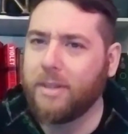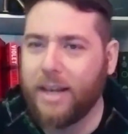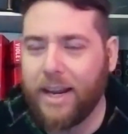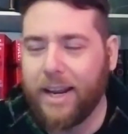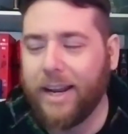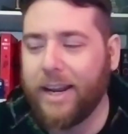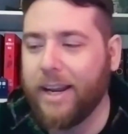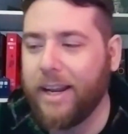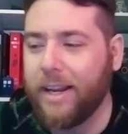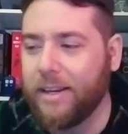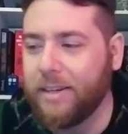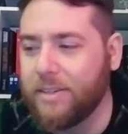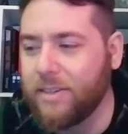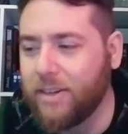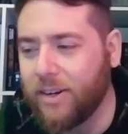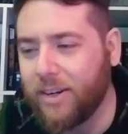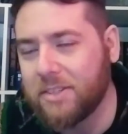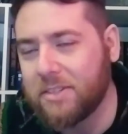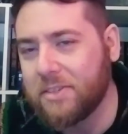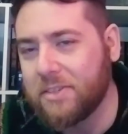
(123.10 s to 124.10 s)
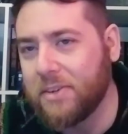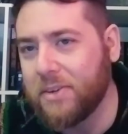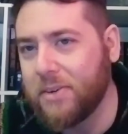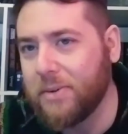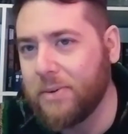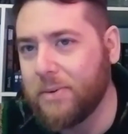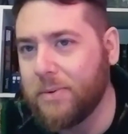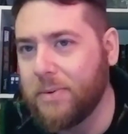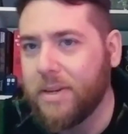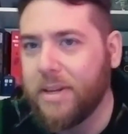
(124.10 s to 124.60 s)
and
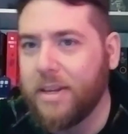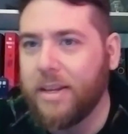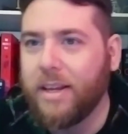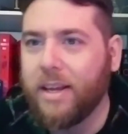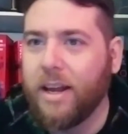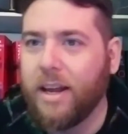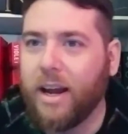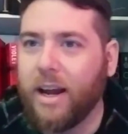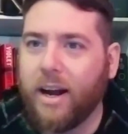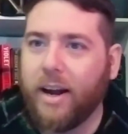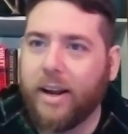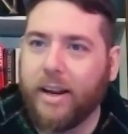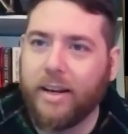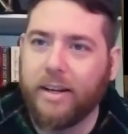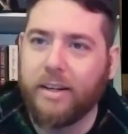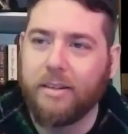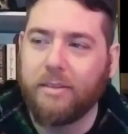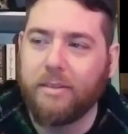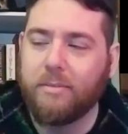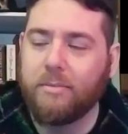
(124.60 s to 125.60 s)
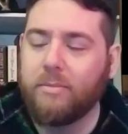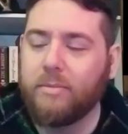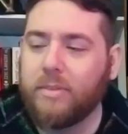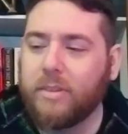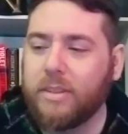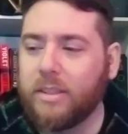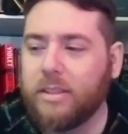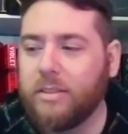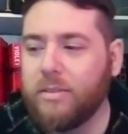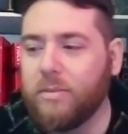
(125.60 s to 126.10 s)
also I
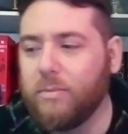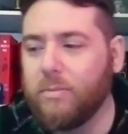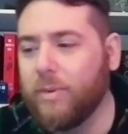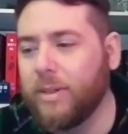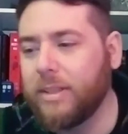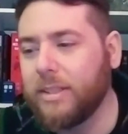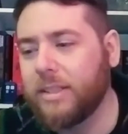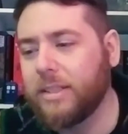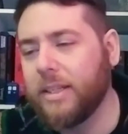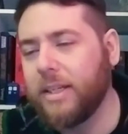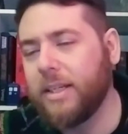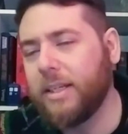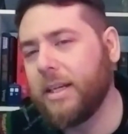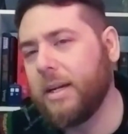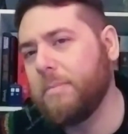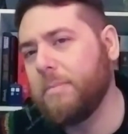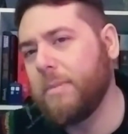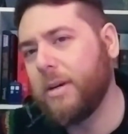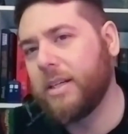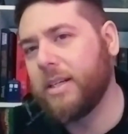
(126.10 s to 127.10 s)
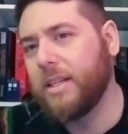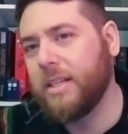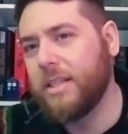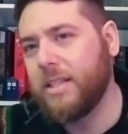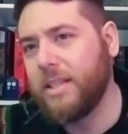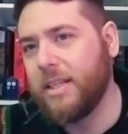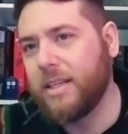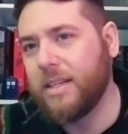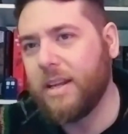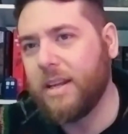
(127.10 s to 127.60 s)
was like, I'm not going to
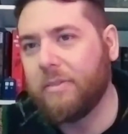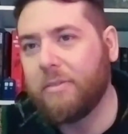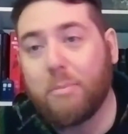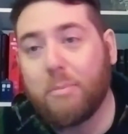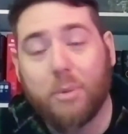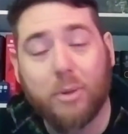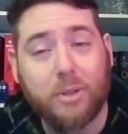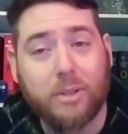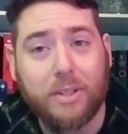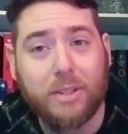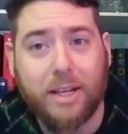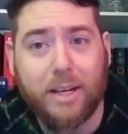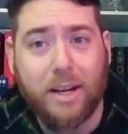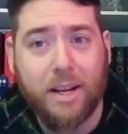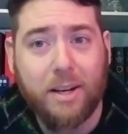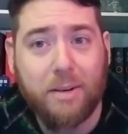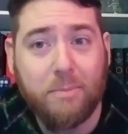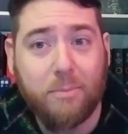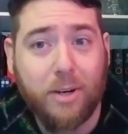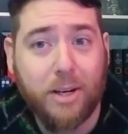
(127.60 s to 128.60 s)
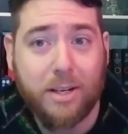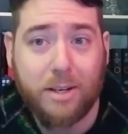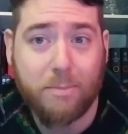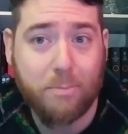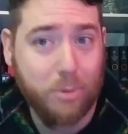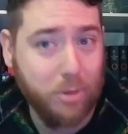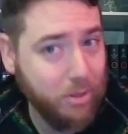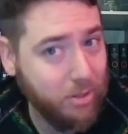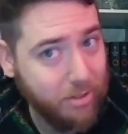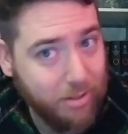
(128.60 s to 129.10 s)
DNF a book that I'm running a
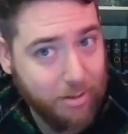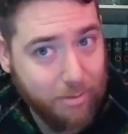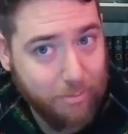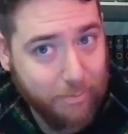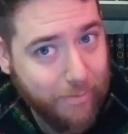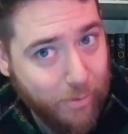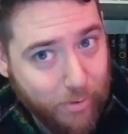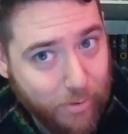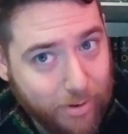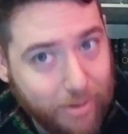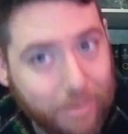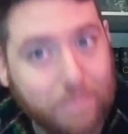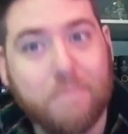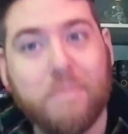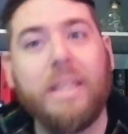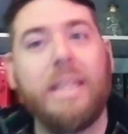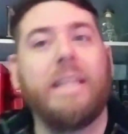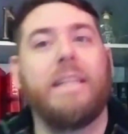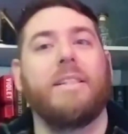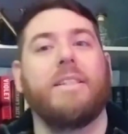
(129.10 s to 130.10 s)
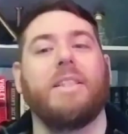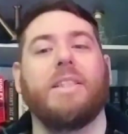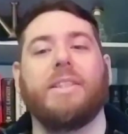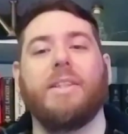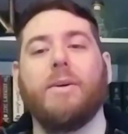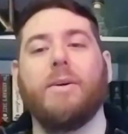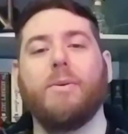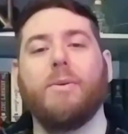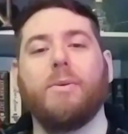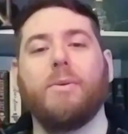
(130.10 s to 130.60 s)
book club for.
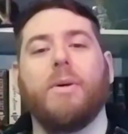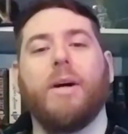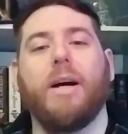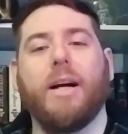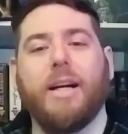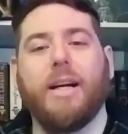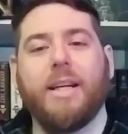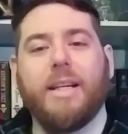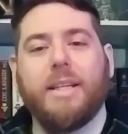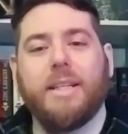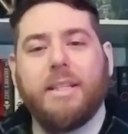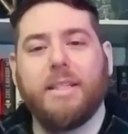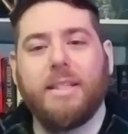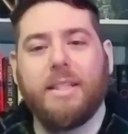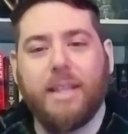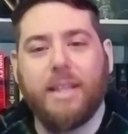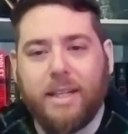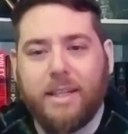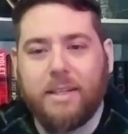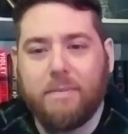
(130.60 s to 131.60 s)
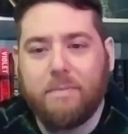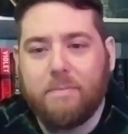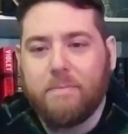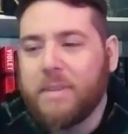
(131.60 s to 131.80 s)
So I did it.